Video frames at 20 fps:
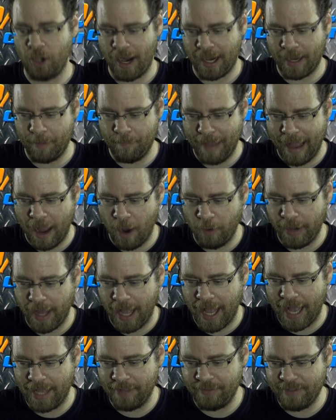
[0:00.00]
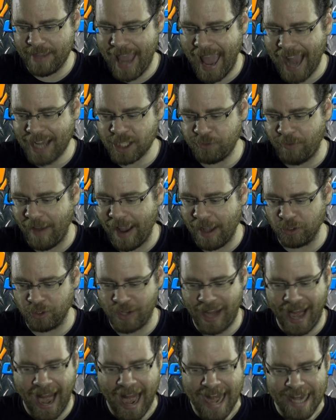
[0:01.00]
talk about the X-Files
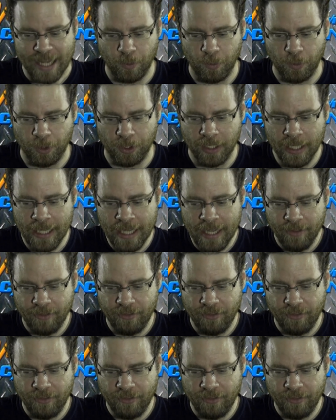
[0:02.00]
Annual.